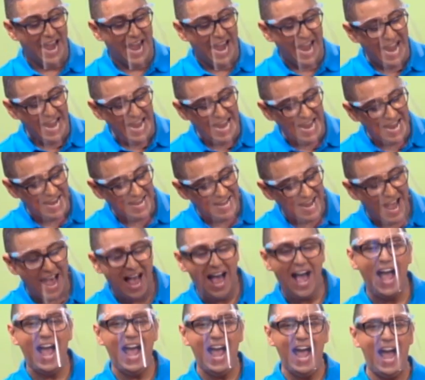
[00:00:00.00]
And
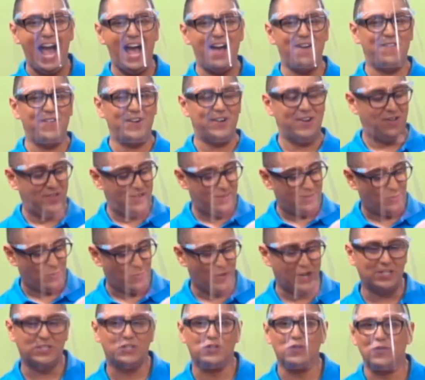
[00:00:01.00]
I have another
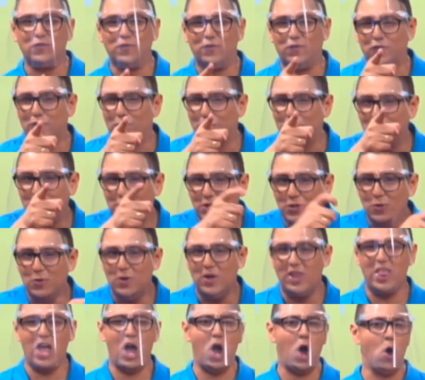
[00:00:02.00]
question for you at
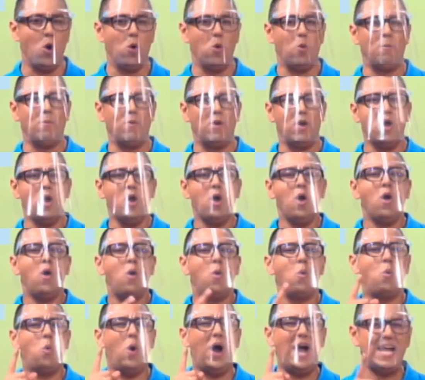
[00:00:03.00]
home.
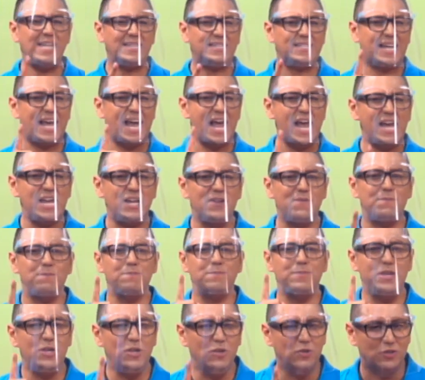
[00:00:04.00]
What kind of
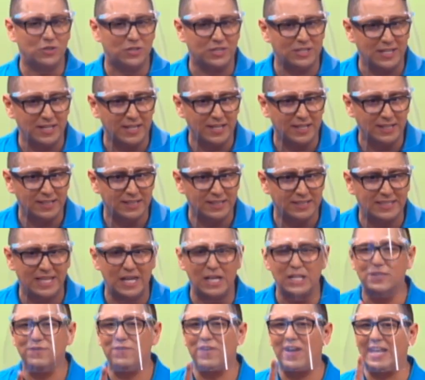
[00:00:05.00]
music
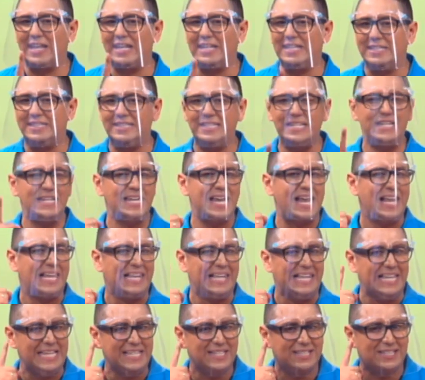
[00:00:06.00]
does Valentina
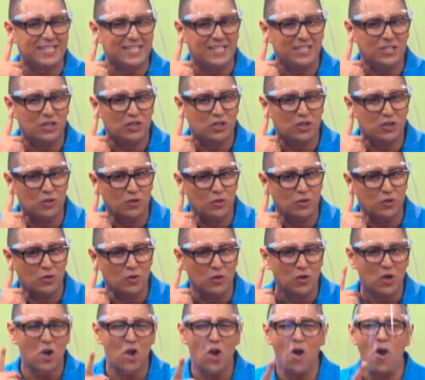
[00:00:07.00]
listen to
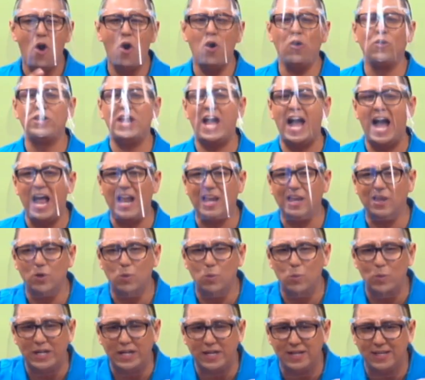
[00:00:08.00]
on
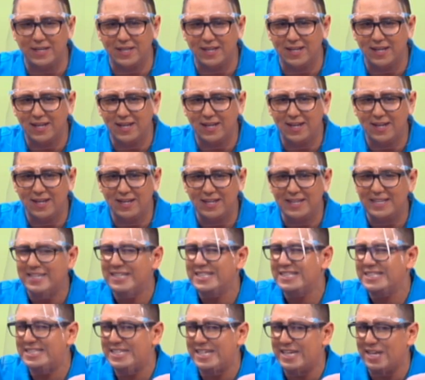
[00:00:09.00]
Halloween?
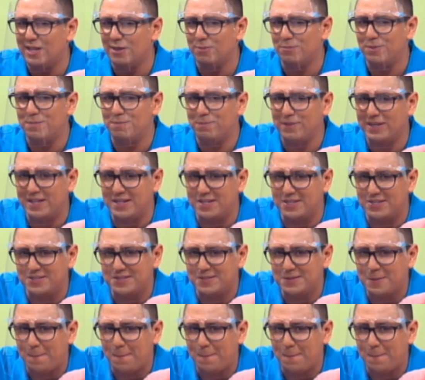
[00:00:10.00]
Tell me, please.